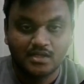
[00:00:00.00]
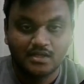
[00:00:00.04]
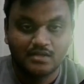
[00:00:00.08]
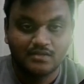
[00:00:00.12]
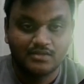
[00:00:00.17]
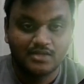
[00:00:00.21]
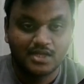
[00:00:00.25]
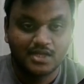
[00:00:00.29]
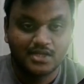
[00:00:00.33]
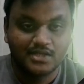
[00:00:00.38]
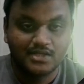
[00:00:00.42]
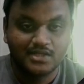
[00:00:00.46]

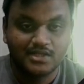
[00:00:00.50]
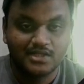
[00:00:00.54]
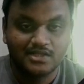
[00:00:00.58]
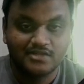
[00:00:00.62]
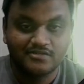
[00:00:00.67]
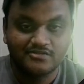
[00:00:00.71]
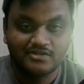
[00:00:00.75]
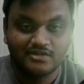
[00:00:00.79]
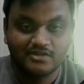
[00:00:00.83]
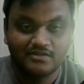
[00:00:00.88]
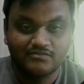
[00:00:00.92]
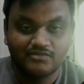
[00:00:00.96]
In the
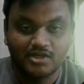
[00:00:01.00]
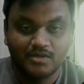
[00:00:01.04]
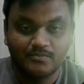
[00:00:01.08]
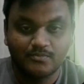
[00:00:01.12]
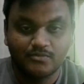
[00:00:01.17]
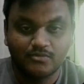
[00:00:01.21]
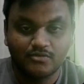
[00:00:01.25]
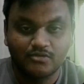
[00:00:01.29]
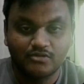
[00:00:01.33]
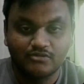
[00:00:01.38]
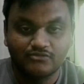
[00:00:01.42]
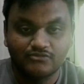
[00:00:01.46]
deletion of
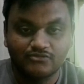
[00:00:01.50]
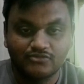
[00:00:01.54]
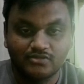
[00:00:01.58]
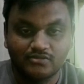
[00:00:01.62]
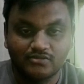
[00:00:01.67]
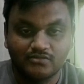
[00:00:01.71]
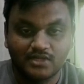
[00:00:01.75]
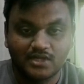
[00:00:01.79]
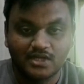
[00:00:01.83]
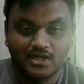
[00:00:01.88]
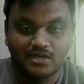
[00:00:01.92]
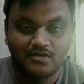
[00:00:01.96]
the post,
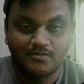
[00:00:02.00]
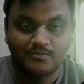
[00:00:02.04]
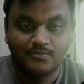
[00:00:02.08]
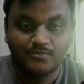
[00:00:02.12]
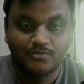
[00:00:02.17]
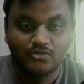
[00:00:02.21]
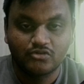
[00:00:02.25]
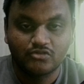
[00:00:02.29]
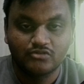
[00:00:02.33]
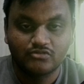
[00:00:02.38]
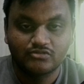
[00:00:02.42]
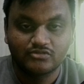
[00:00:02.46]
we
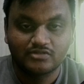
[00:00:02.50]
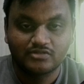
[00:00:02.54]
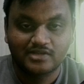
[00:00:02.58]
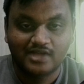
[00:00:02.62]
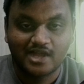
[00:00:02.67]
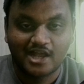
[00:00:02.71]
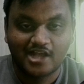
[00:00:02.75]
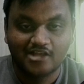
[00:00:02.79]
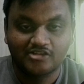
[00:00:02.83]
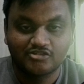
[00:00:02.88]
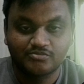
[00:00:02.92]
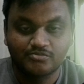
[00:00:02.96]
have post
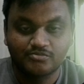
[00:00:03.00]
/